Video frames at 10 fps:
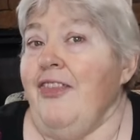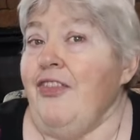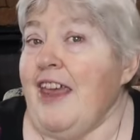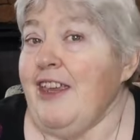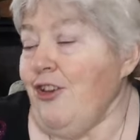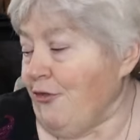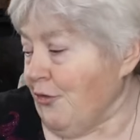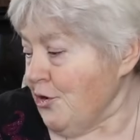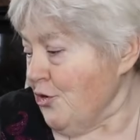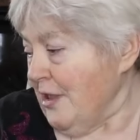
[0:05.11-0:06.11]
Thank you
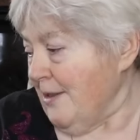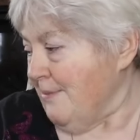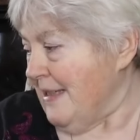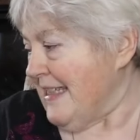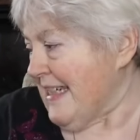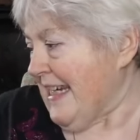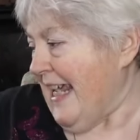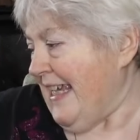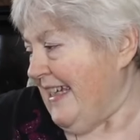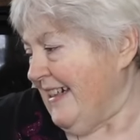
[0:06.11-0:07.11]
for joining me today.
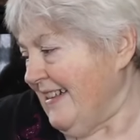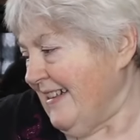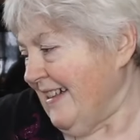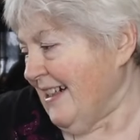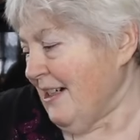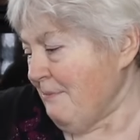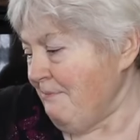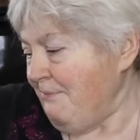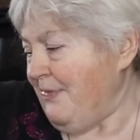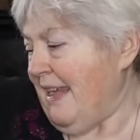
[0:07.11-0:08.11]

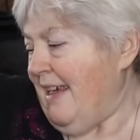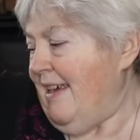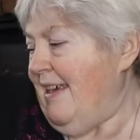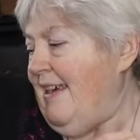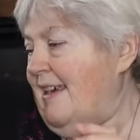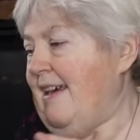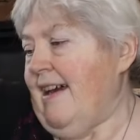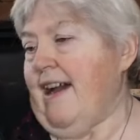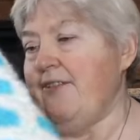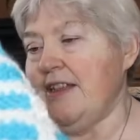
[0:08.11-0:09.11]
Um,
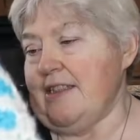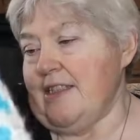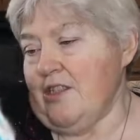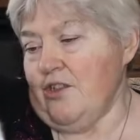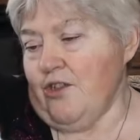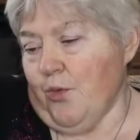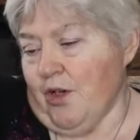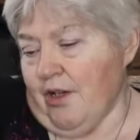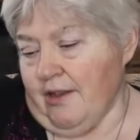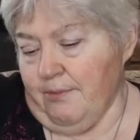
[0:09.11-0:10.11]
I've continued to
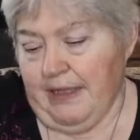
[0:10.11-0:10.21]
work on the